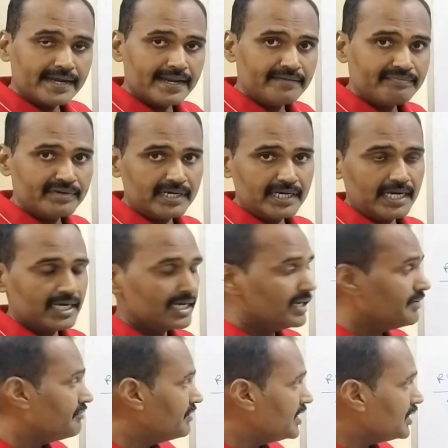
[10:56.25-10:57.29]

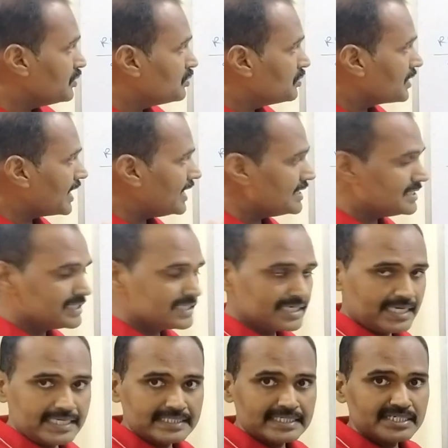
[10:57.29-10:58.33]
definitely we can
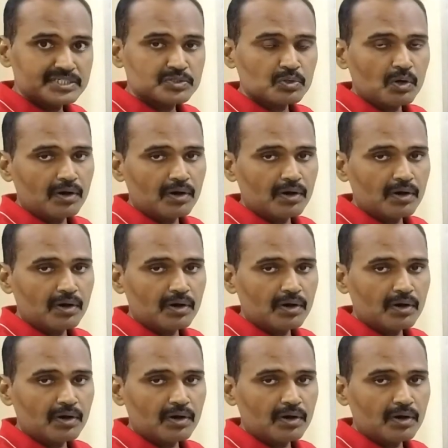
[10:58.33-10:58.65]
change its